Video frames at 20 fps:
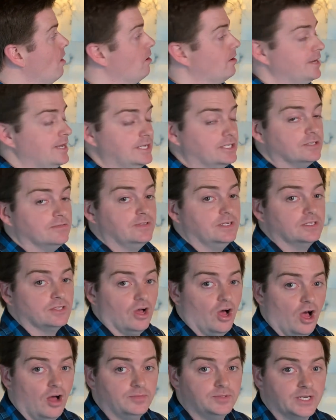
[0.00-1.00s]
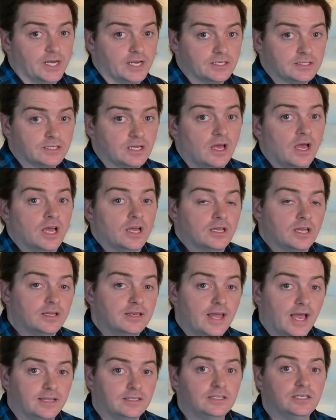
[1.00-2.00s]
are each of these objects
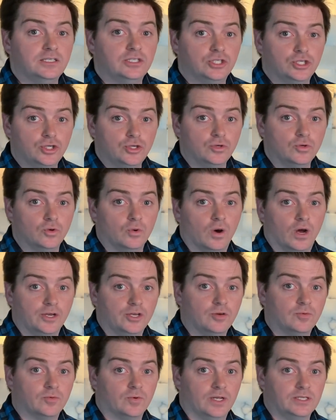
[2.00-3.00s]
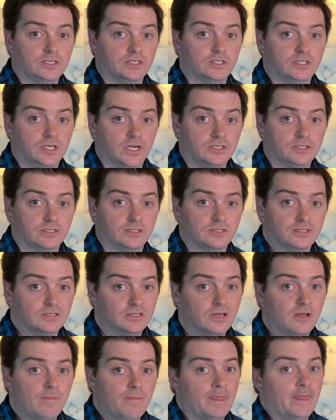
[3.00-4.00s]
connected to a human rights injustice?
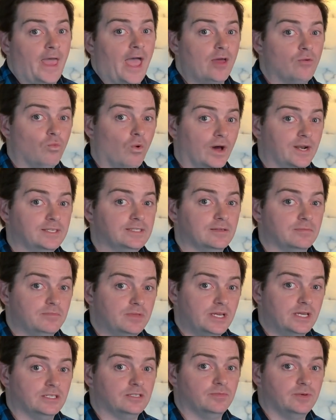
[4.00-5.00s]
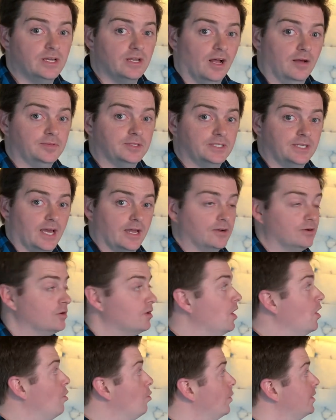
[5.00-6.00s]
And what does it mean to be an
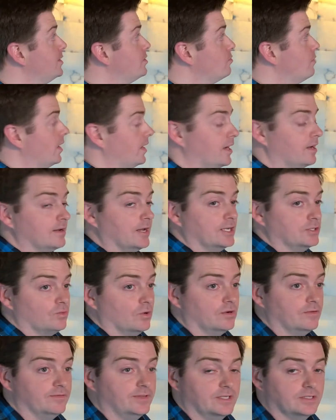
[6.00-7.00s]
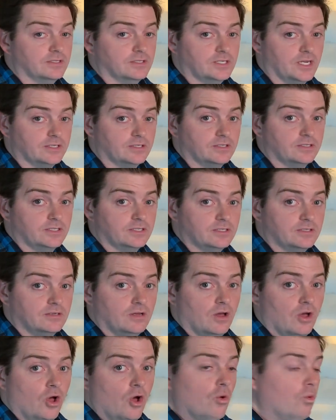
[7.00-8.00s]
upstander when you recognize one of these injustices?
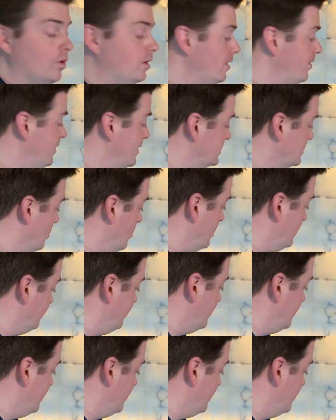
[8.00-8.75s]
One of the things I want to